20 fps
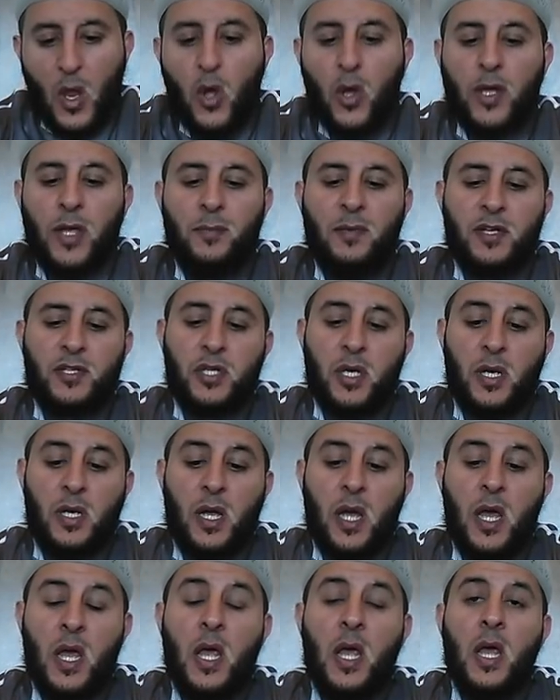Okay,
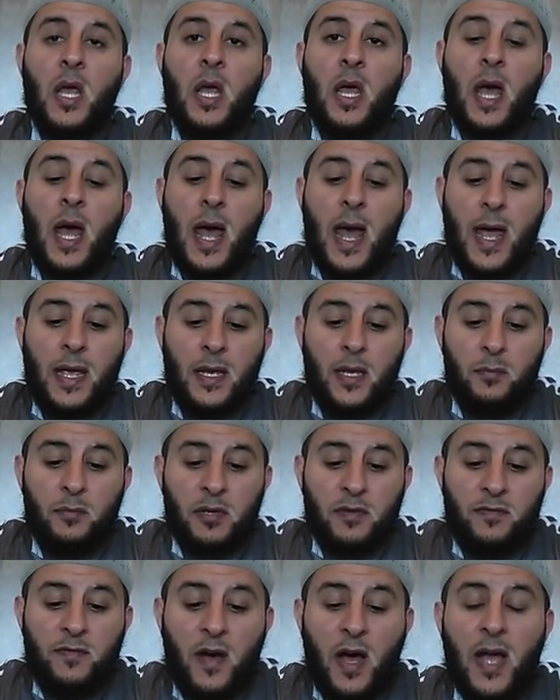mashallah. Ayah
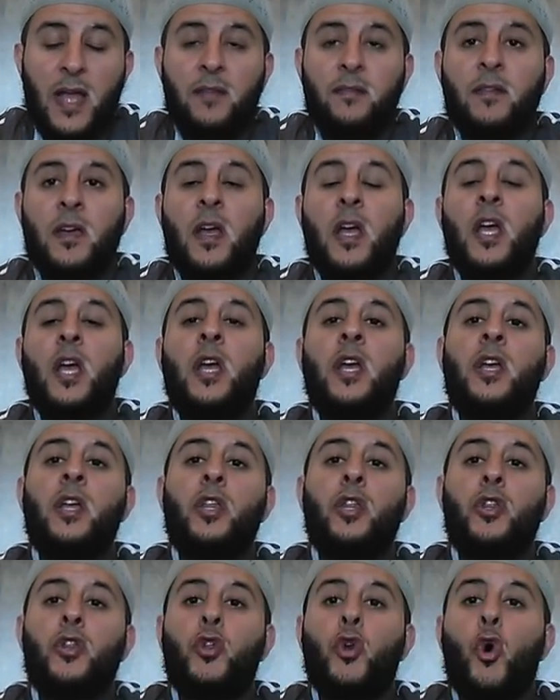number five.
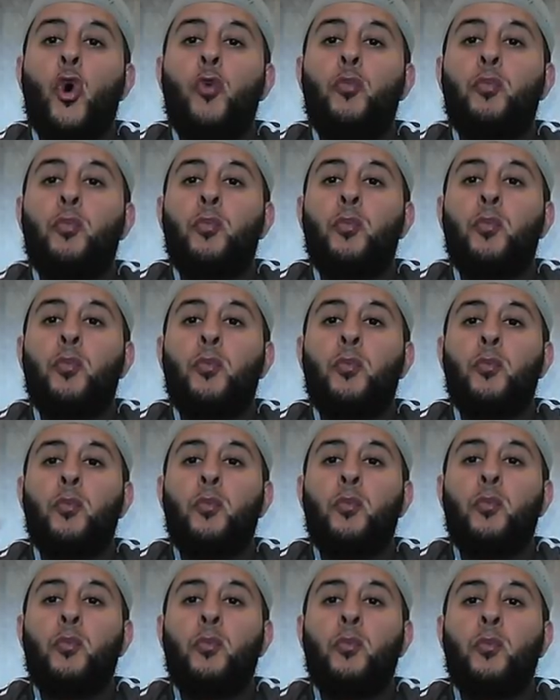
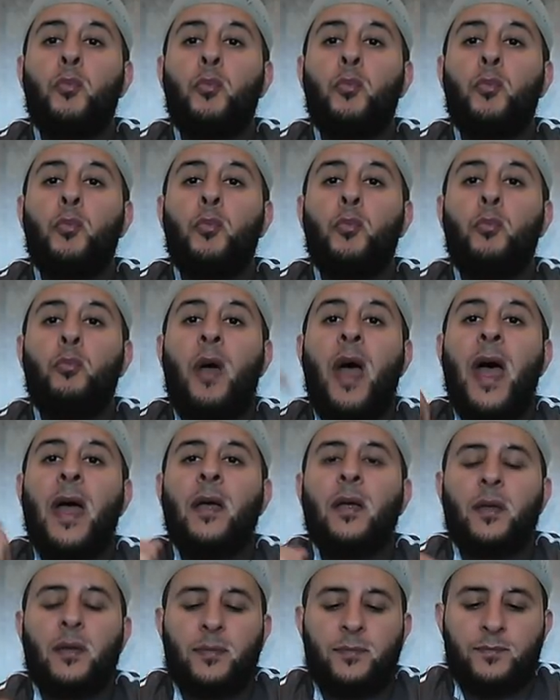Thumma.
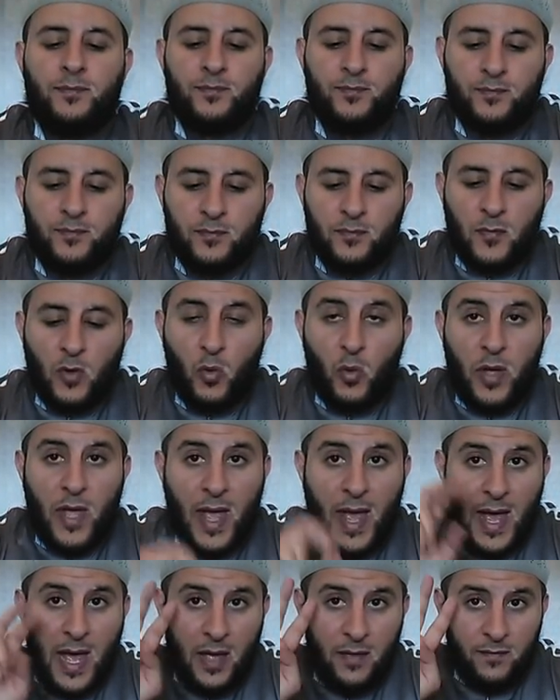We
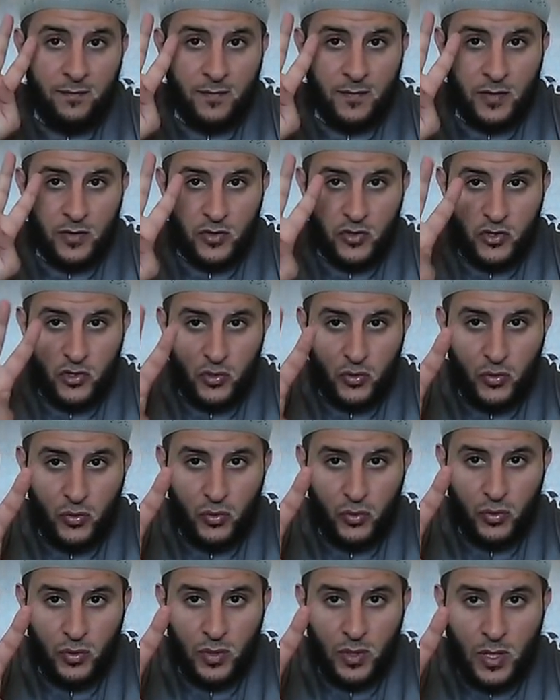have
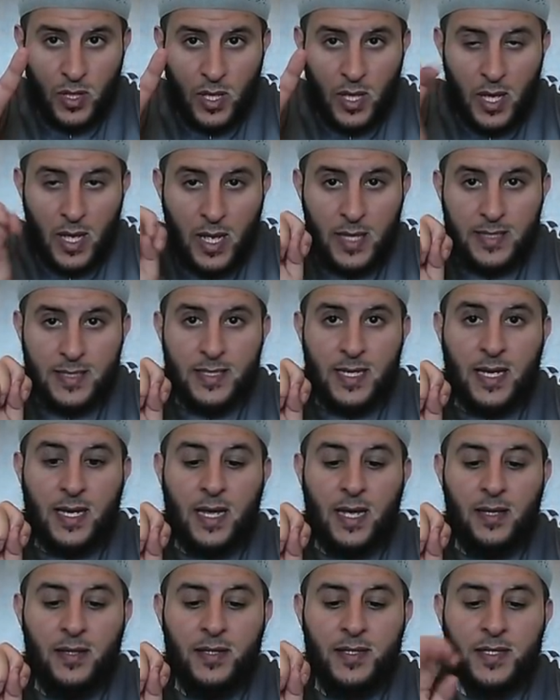two uh,
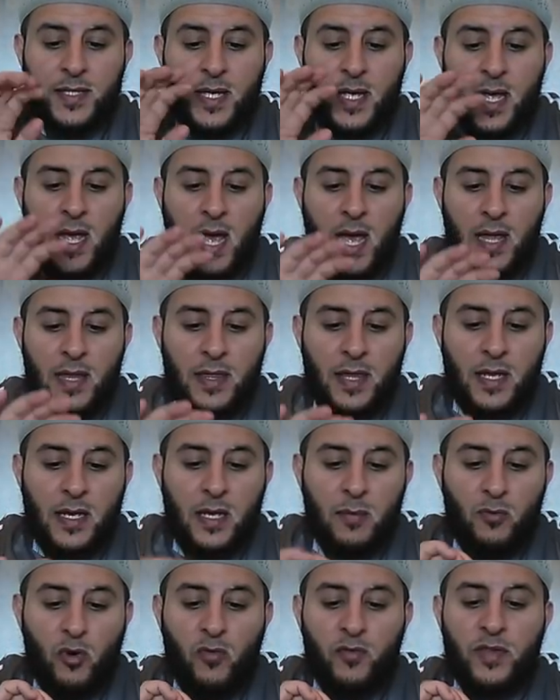seconds, and the
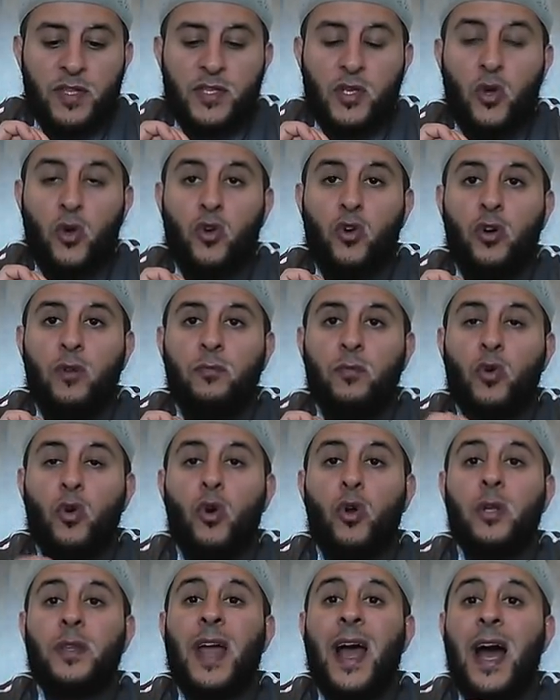name of this hukum
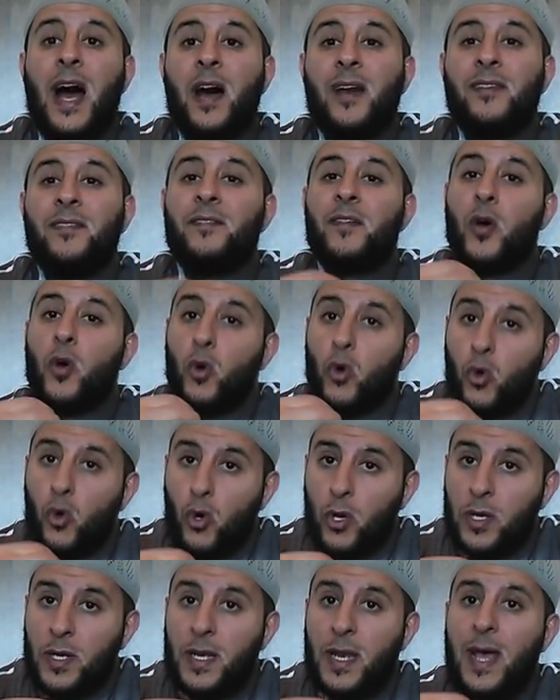called harf
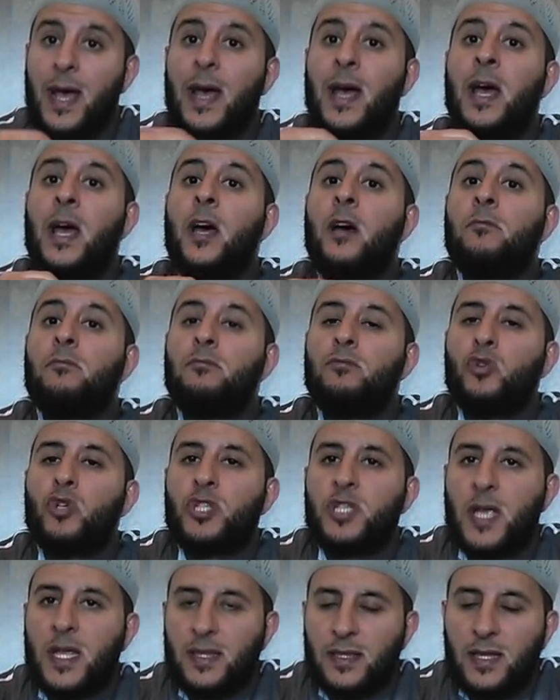ghunnah
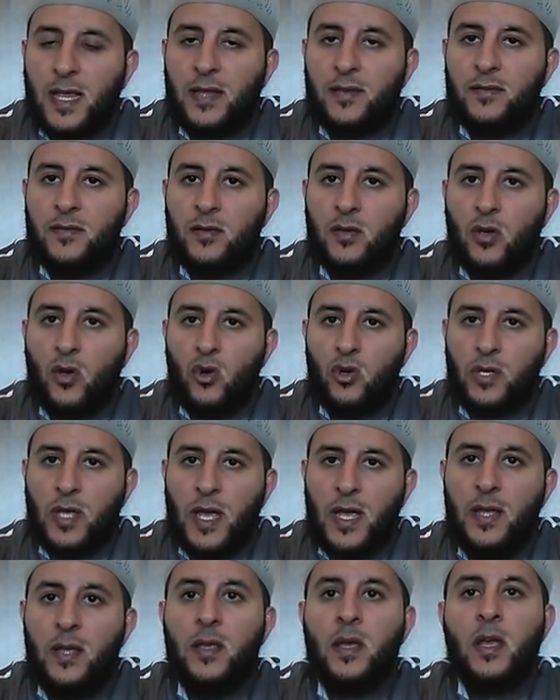mushaddad.
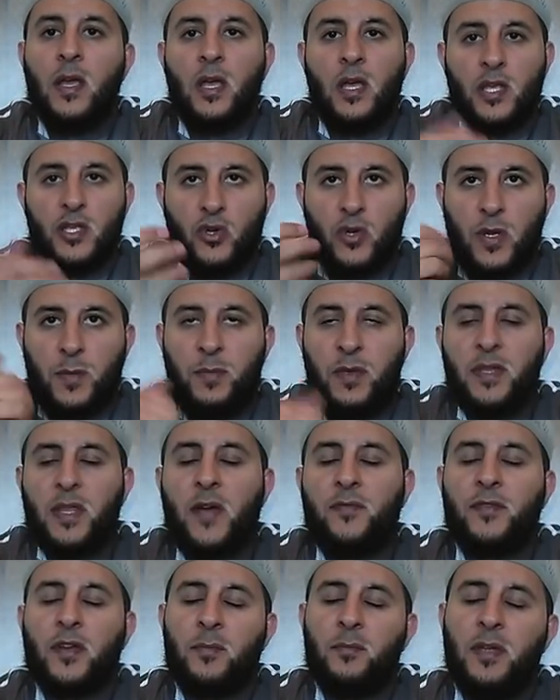Okay, so repeat
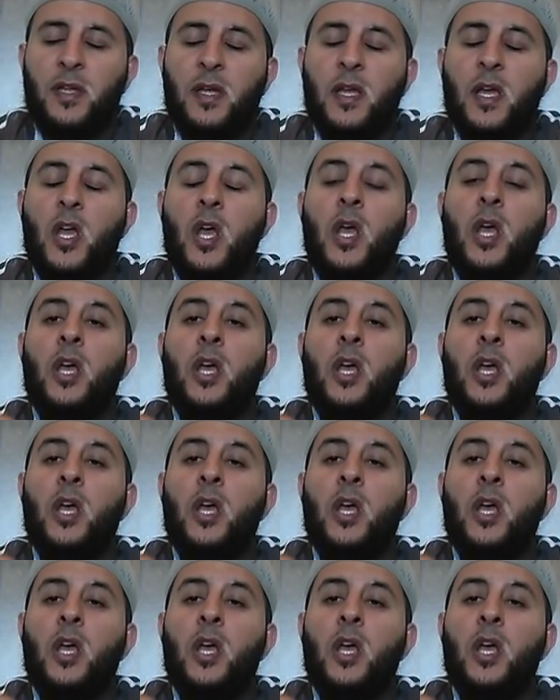after me.